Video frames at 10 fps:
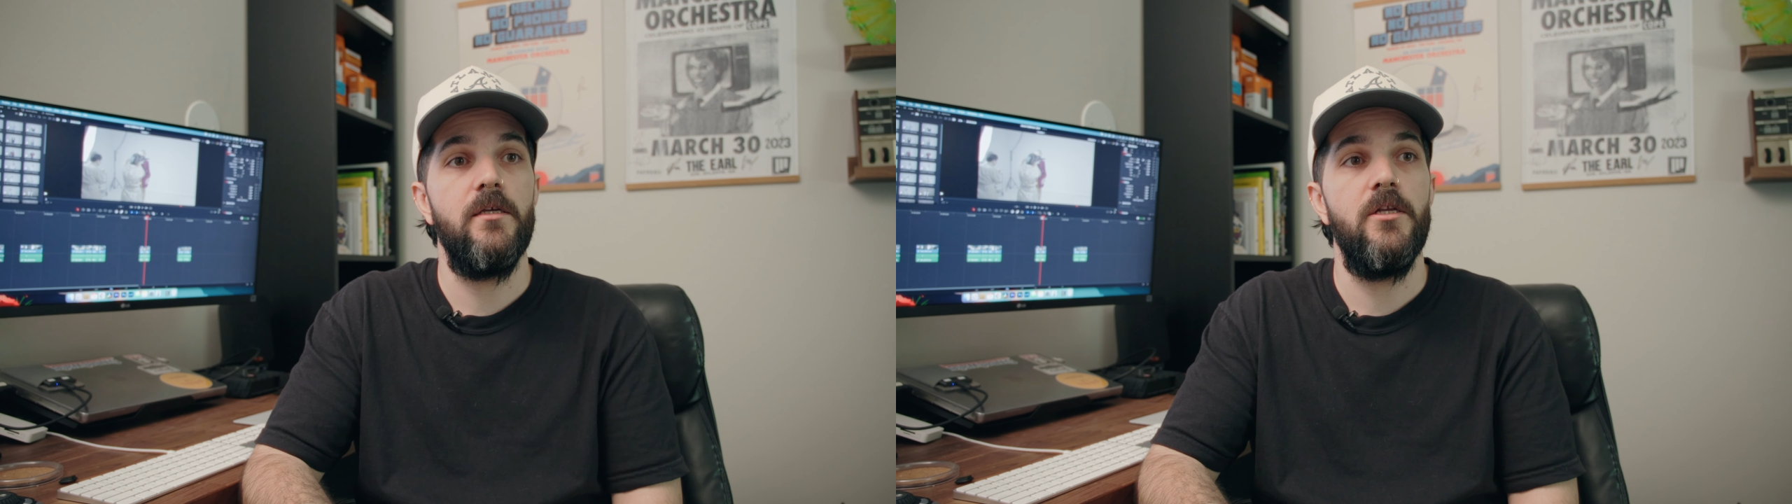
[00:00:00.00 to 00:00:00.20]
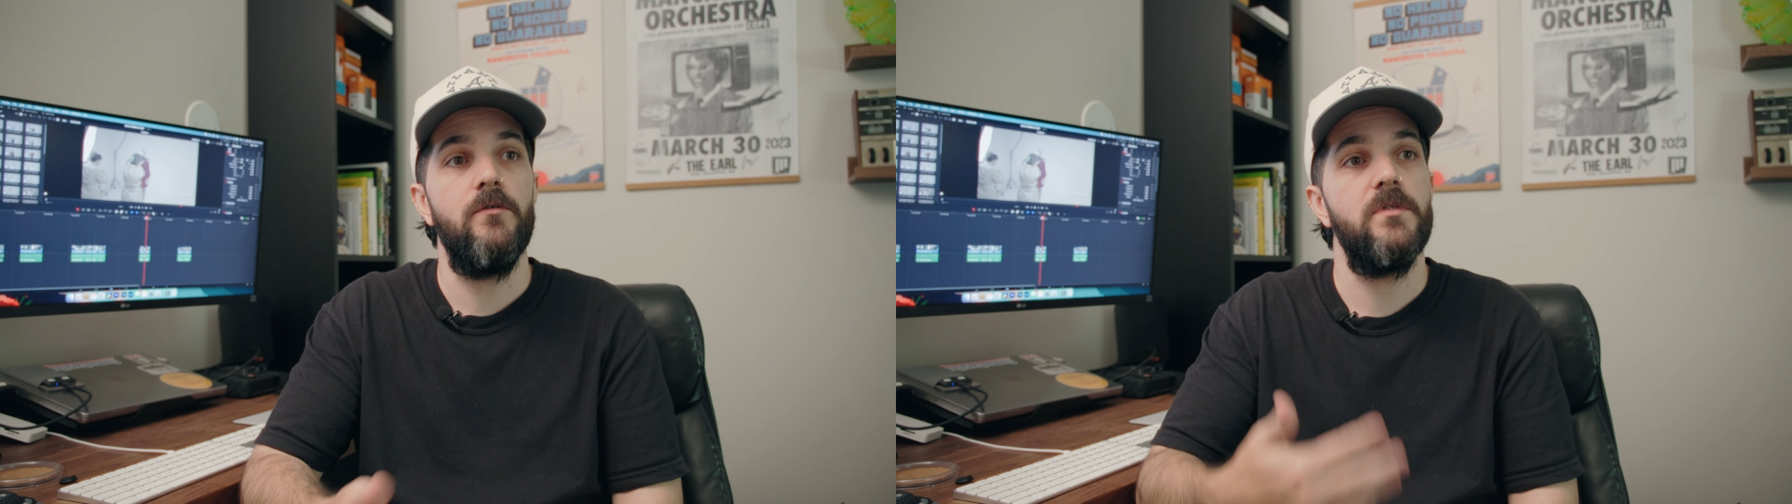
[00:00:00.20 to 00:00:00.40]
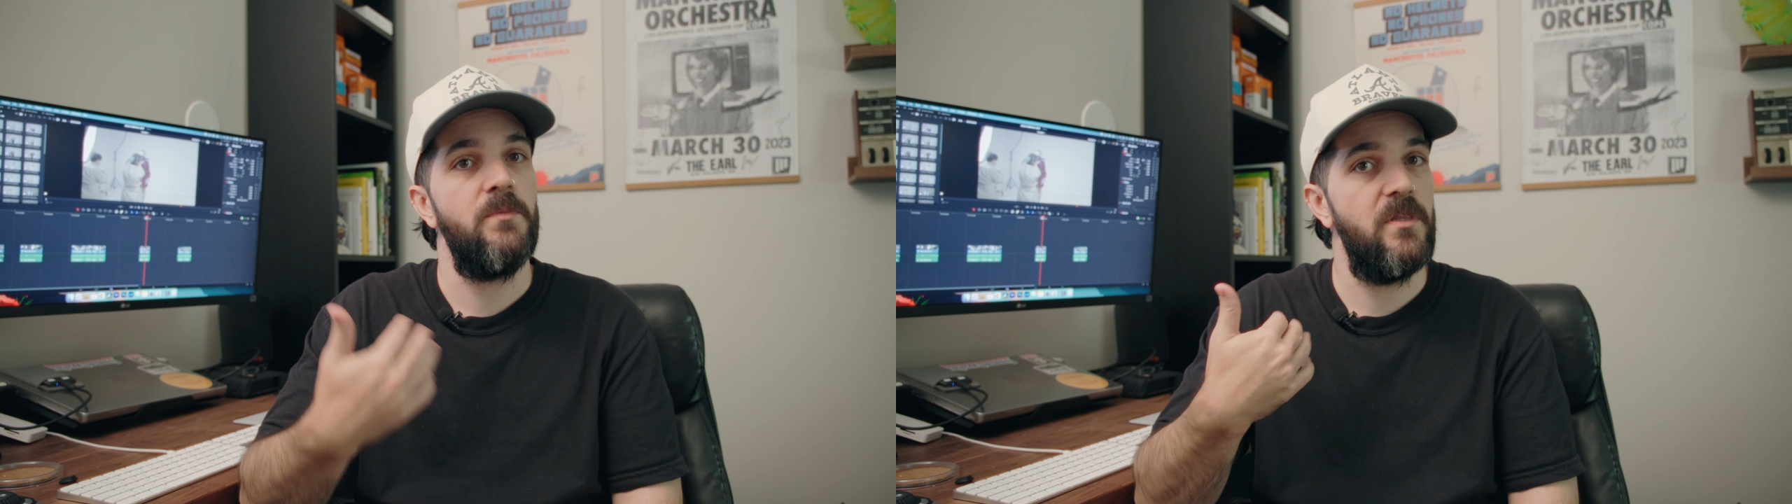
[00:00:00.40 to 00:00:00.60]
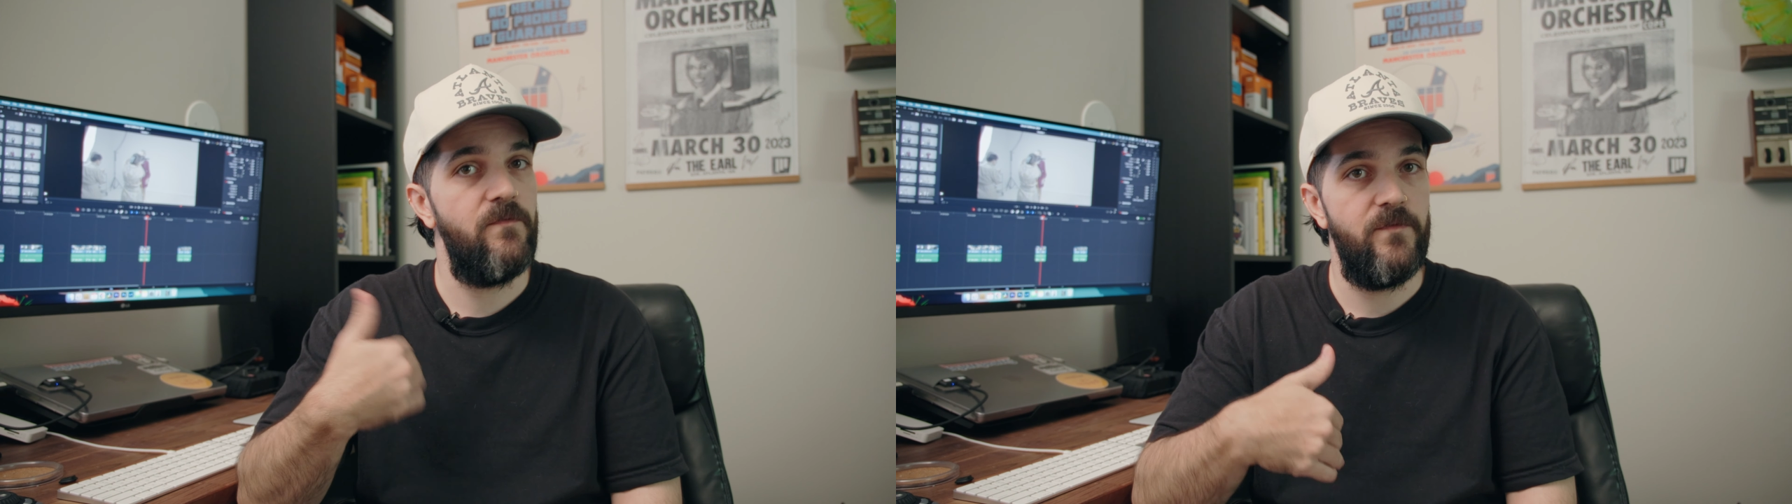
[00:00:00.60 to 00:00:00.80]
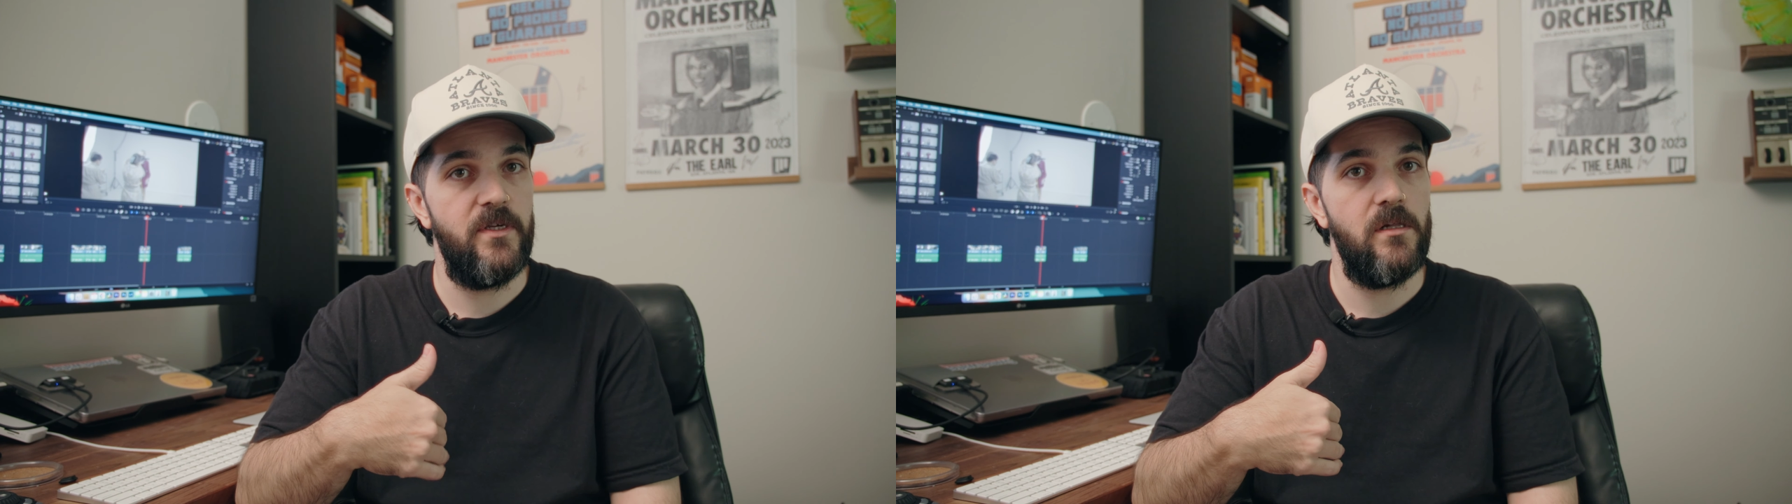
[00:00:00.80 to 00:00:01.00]
you know, some of the
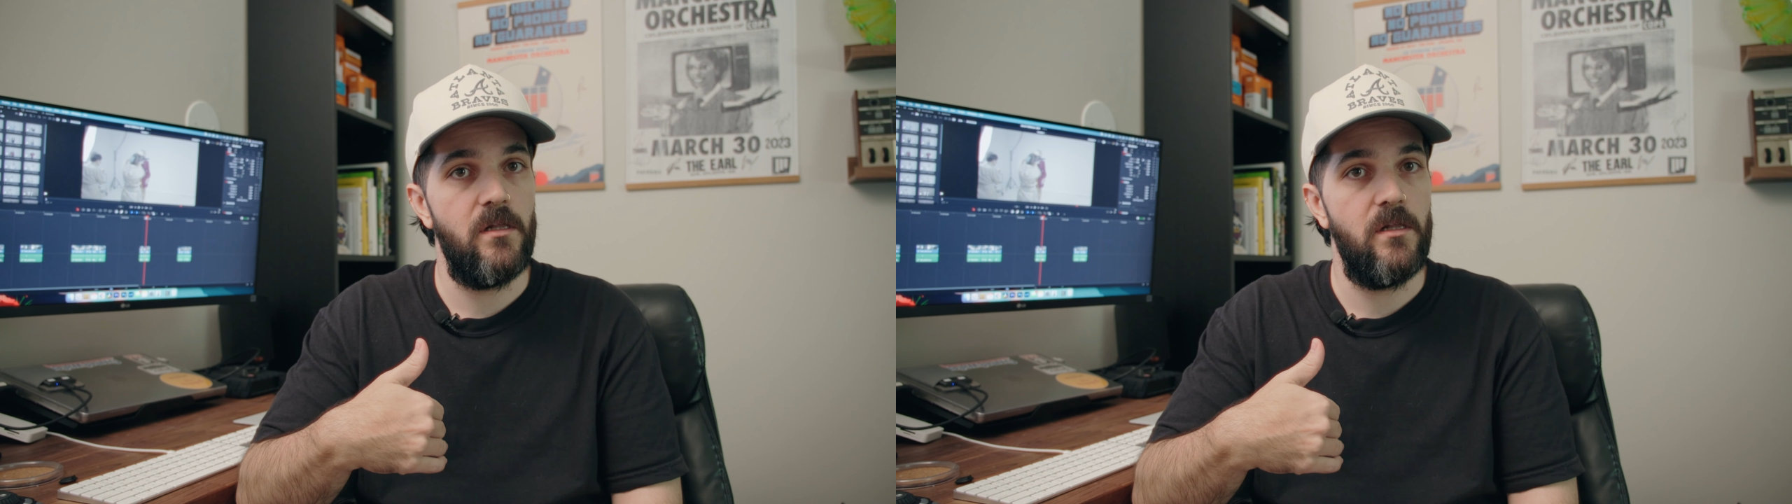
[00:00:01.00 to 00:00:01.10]
fill